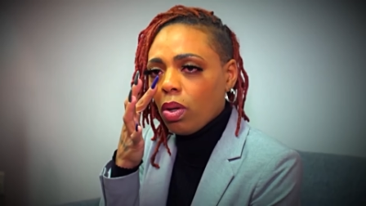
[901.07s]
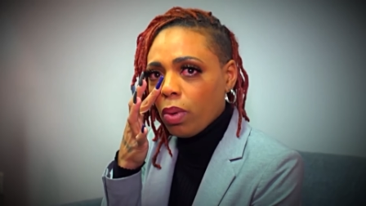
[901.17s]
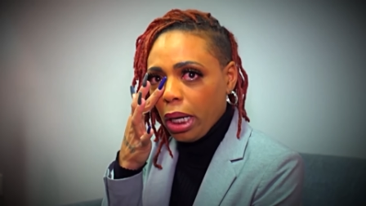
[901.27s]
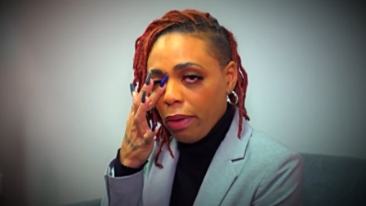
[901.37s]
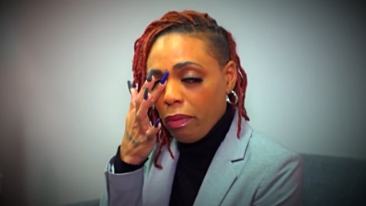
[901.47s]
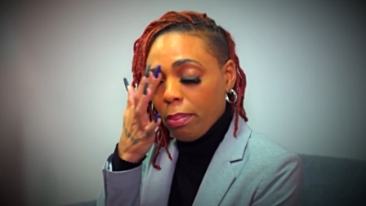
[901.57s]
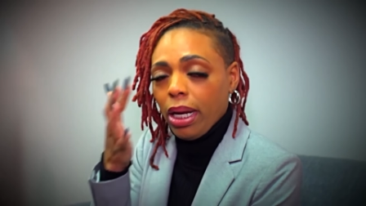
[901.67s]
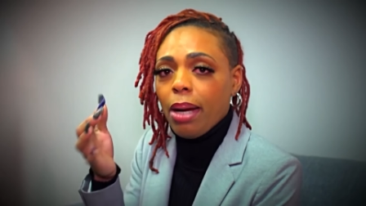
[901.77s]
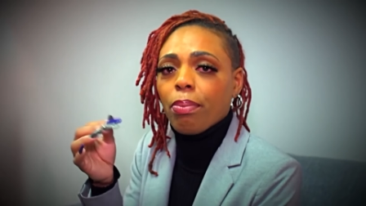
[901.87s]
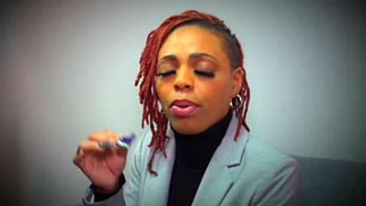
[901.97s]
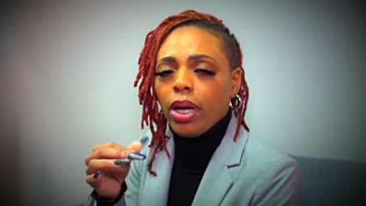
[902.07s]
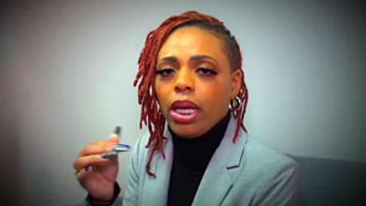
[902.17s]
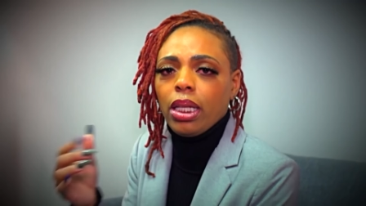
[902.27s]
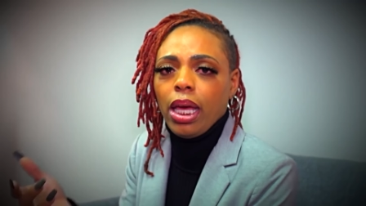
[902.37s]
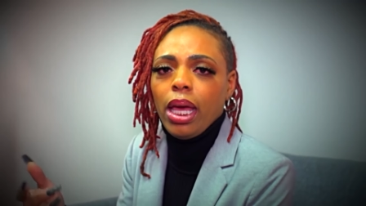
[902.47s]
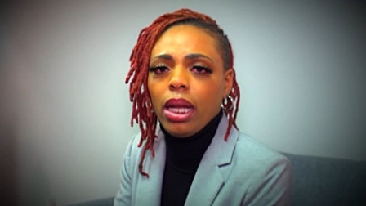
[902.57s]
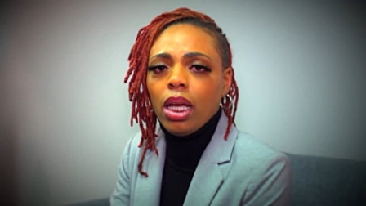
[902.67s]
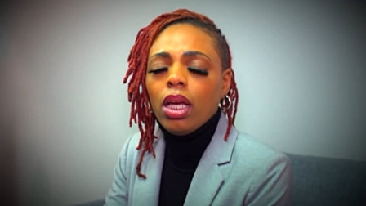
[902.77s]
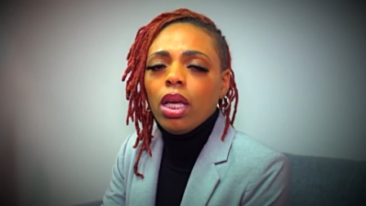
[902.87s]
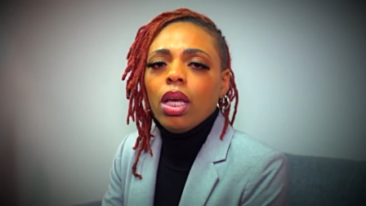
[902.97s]
or whatever, but I'm praying that
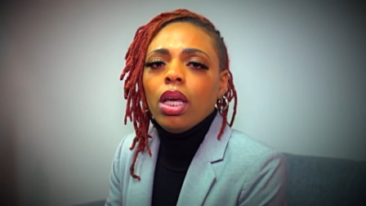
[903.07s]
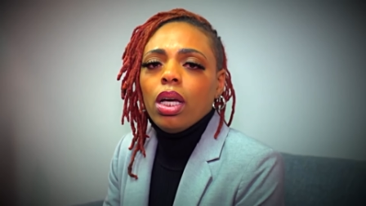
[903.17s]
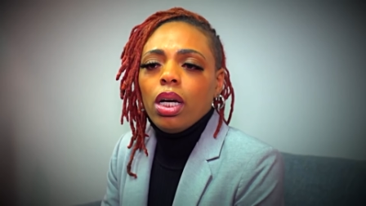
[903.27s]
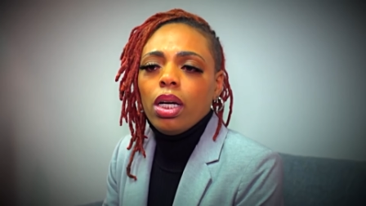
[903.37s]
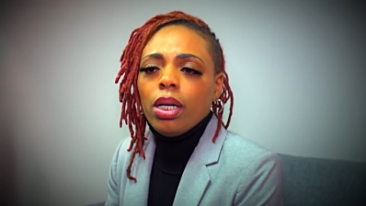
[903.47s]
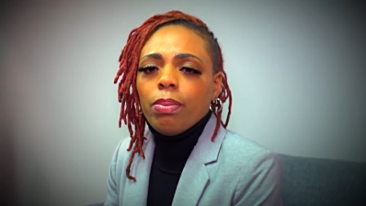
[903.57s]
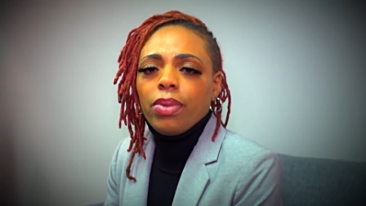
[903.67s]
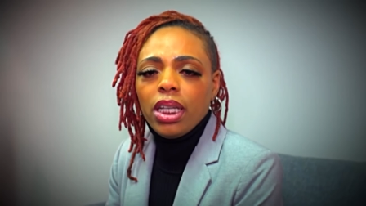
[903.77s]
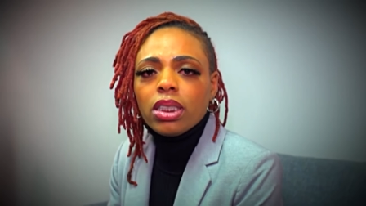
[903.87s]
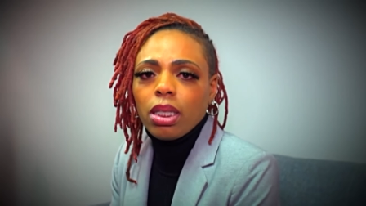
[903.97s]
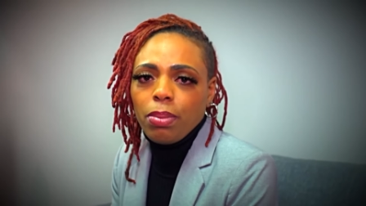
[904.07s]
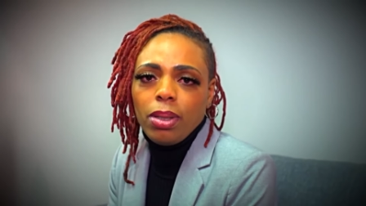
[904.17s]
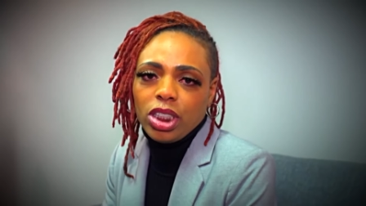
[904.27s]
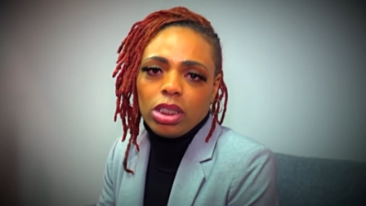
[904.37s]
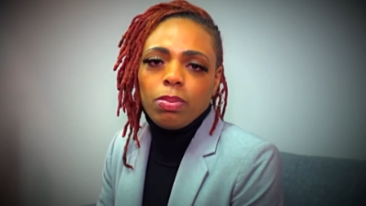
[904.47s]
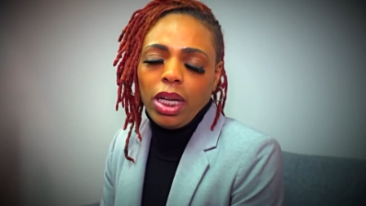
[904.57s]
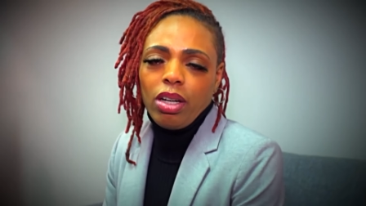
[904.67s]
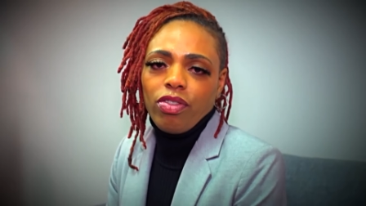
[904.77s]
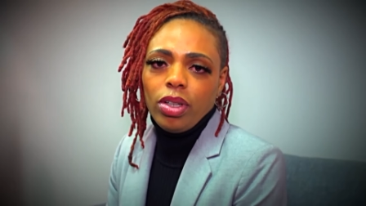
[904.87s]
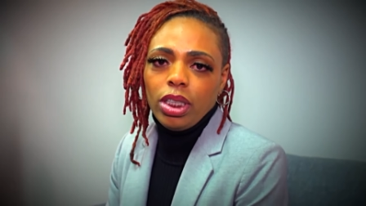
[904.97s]
um, things can be just
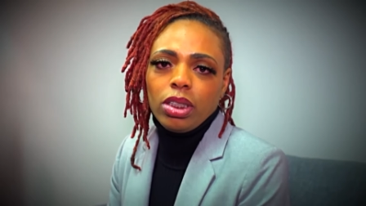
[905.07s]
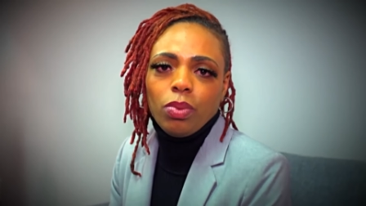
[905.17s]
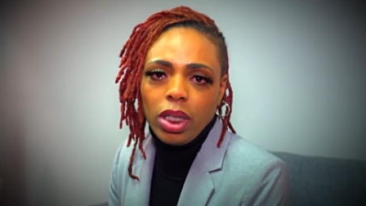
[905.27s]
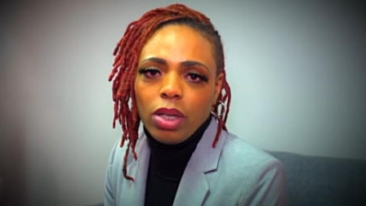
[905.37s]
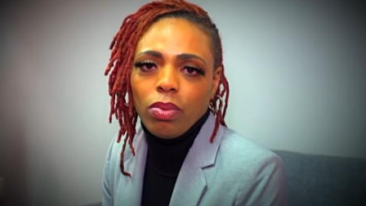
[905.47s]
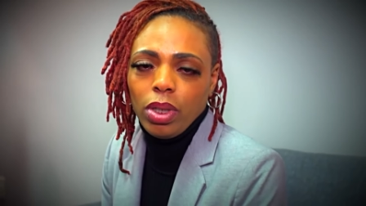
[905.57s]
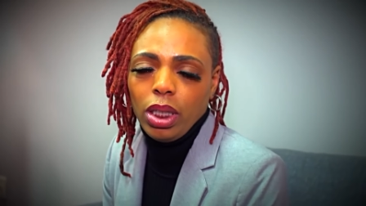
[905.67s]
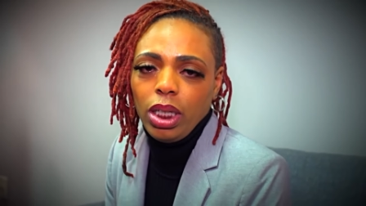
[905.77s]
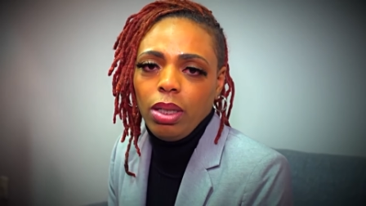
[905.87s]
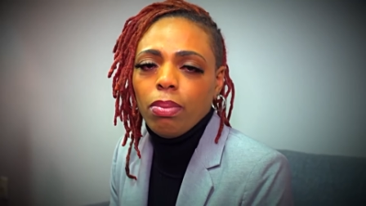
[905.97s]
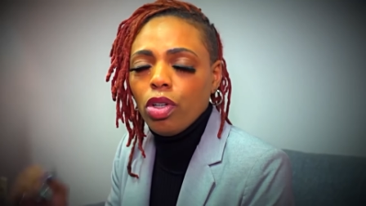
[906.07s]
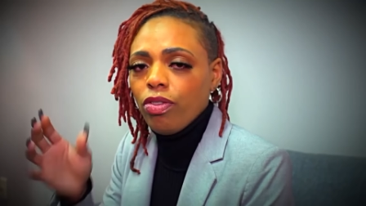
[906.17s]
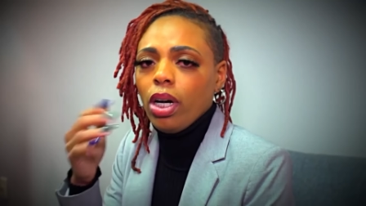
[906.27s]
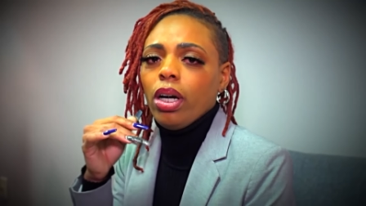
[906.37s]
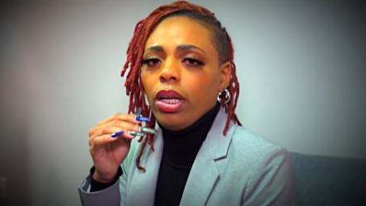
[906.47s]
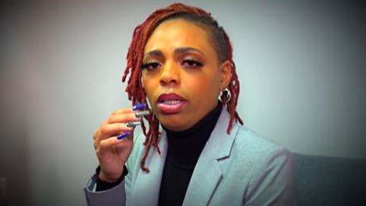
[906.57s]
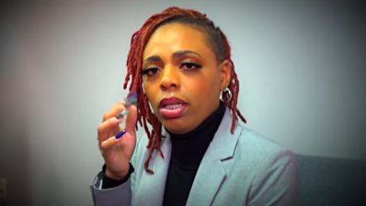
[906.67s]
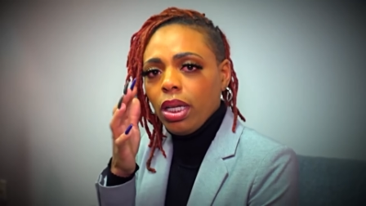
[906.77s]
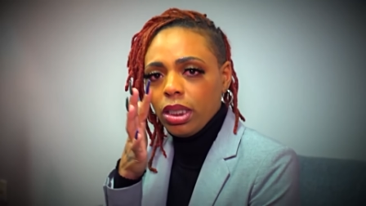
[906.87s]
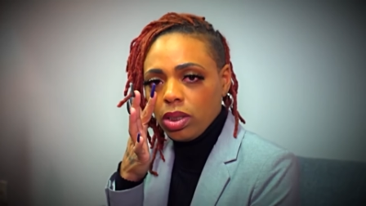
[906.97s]
better for us and we can really move on
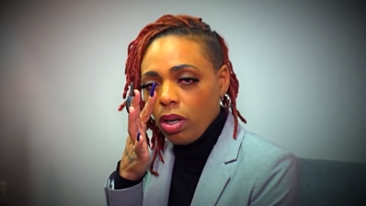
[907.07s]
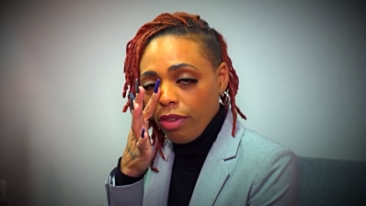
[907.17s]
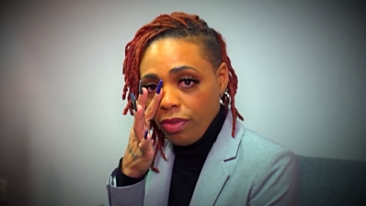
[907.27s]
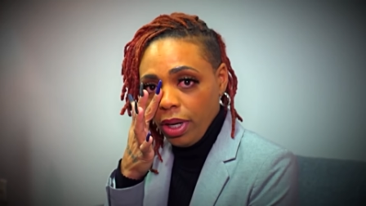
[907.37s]
and start